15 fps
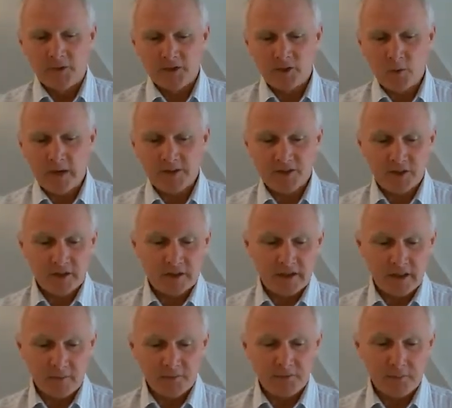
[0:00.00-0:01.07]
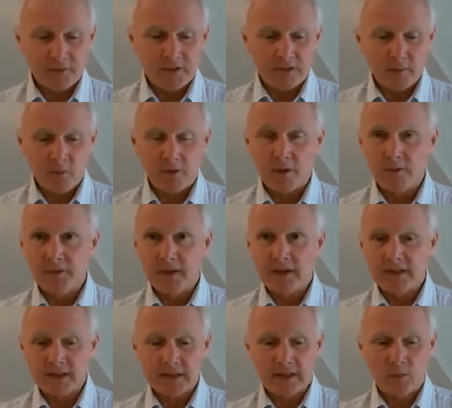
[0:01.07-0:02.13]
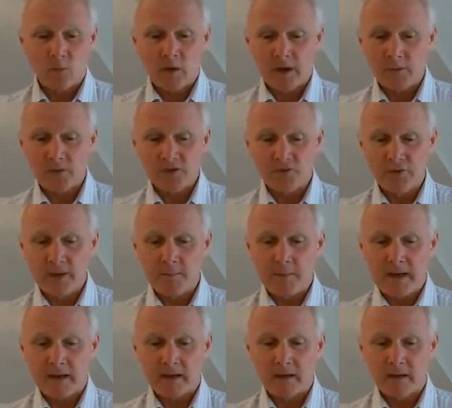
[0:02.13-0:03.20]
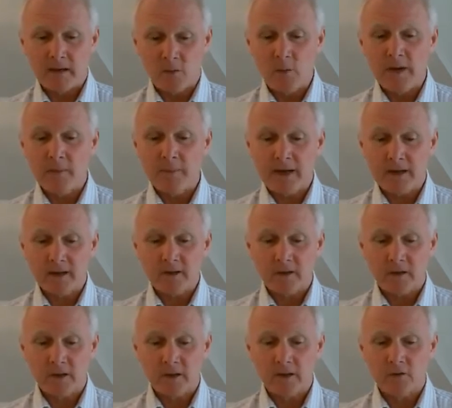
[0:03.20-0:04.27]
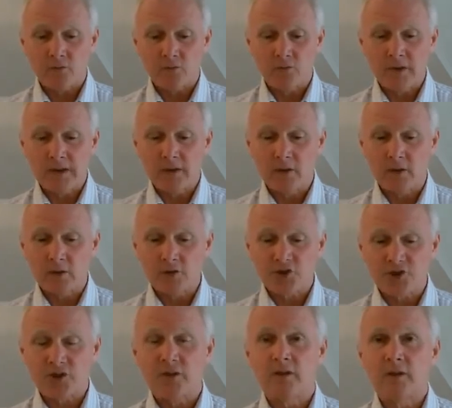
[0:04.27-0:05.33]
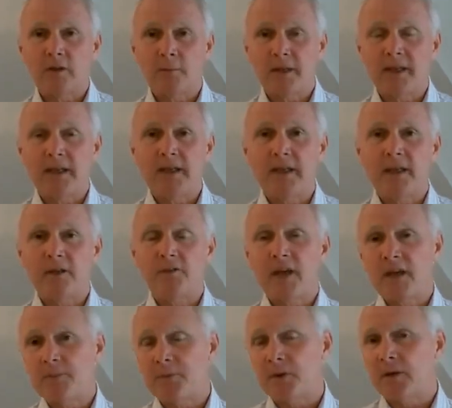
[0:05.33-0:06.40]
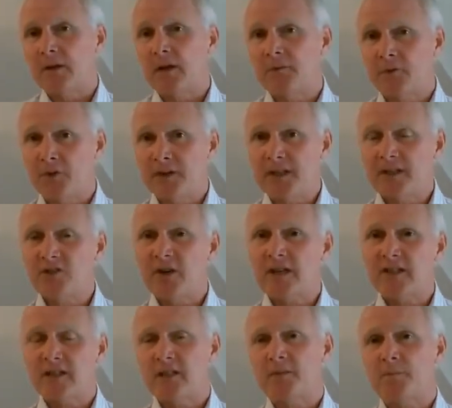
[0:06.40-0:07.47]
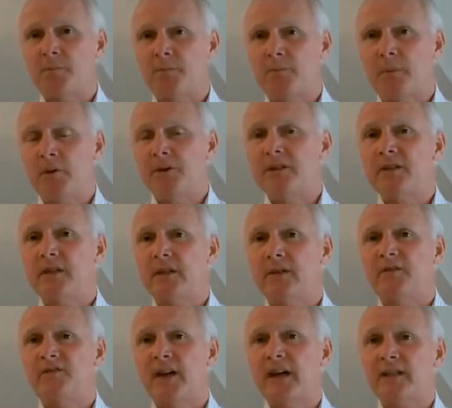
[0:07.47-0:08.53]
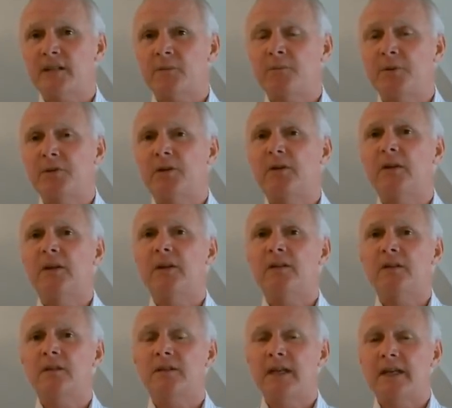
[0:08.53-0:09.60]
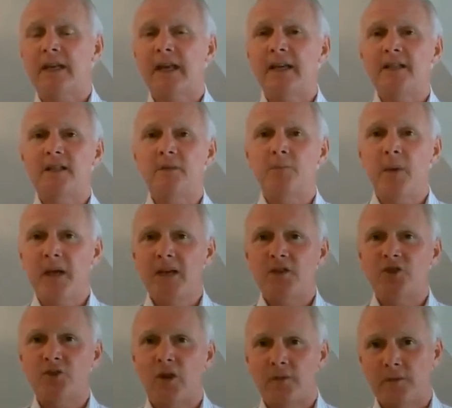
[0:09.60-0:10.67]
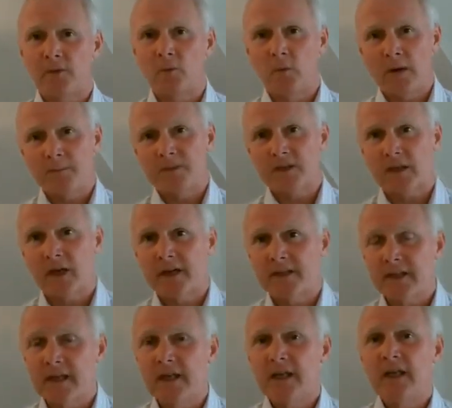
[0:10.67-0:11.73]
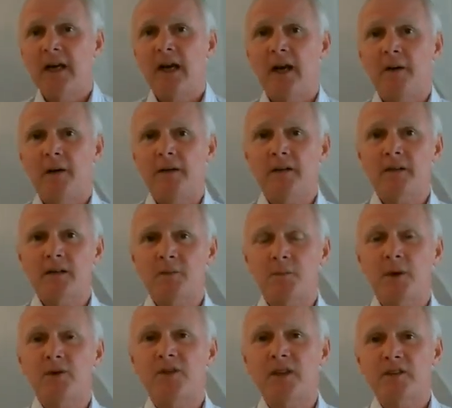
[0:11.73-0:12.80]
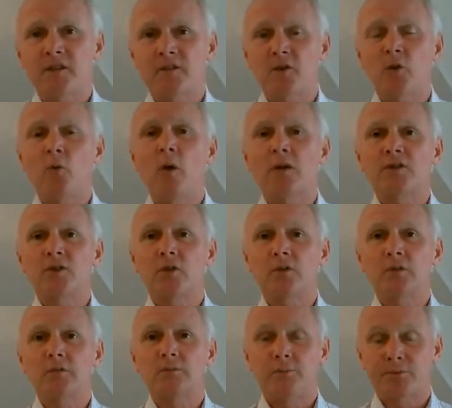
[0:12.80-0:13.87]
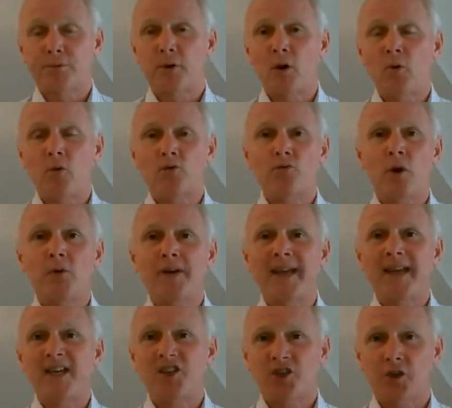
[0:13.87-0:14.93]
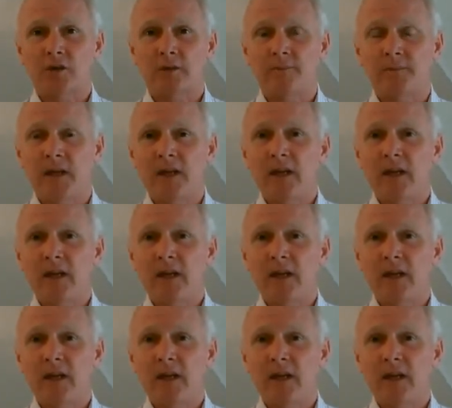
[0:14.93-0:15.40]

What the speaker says: First question has come from someone over the internet. Why was Weir Bank relaunched at the beginning of April? I've already addressed this point, in fact, and put a dedicated page on the website. And it's this process of what's called prorogation.